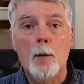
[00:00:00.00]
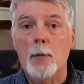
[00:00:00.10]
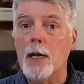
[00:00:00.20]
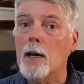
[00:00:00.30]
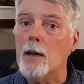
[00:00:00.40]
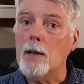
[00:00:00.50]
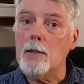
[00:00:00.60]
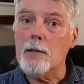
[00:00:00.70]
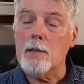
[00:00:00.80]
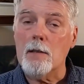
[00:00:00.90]

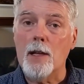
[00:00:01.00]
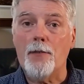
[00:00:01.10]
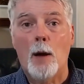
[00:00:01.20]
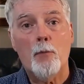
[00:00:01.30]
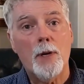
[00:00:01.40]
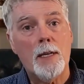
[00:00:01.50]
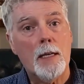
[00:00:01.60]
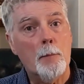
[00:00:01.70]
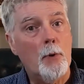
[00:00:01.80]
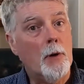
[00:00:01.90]
because if I'm
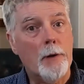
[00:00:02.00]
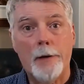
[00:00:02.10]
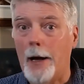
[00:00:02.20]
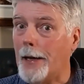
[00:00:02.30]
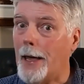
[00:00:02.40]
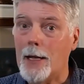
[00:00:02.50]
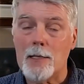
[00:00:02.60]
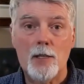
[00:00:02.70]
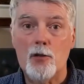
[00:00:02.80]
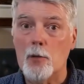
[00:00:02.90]
reading a book, I can't
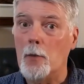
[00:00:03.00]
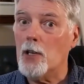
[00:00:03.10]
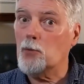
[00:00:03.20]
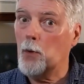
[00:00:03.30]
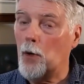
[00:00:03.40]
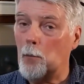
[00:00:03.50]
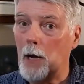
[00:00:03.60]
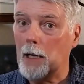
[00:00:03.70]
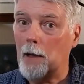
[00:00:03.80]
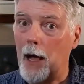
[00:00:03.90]
see too much without
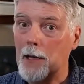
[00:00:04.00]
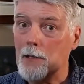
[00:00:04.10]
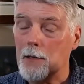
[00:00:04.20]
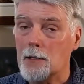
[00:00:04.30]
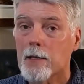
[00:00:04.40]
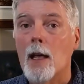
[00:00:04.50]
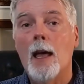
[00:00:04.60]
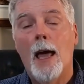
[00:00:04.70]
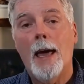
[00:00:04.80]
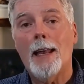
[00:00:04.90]
my glasses.
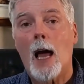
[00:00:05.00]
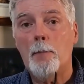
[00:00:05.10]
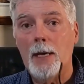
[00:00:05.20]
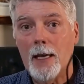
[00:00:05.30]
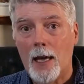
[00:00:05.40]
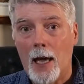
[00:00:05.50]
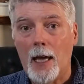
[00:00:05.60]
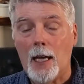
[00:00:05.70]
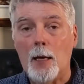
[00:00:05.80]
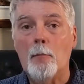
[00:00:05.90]
And I
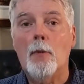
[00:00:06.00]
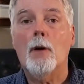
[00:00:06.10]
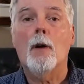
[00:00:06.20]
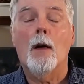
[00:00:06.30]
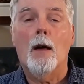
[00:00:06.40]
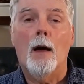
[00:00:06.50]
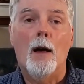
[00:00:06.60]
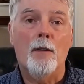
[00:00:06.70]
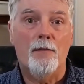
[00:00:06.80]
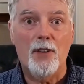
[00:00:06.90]
became
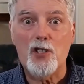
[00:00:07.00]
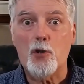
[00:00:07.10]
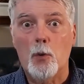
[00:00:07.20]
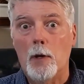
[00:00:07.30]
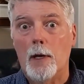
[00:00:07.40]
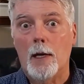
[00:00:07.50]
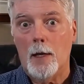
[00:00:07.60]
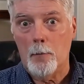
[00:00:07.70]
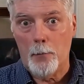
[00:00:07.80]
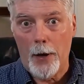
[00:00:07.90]

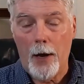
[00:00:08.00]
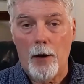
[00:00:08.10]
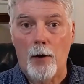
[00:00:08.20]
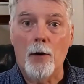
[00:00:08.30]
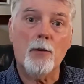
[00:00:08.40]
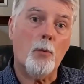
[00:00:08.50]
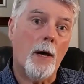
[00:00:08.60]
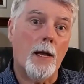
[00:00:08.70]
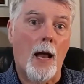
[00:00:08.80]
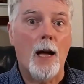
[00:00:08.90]
visually impaired
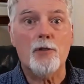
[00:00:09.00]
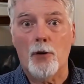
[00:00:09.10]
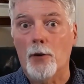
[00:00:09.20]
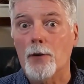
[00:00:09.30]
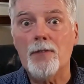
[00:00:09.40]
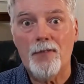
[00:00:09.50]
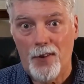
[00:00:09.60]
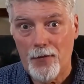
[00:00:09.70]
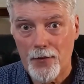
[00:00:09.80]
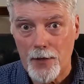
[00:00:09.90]
when I turned
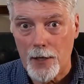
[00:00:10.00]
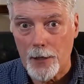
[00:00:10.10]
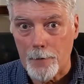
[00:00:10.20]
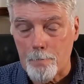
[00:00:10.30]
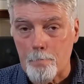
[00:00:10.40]
50.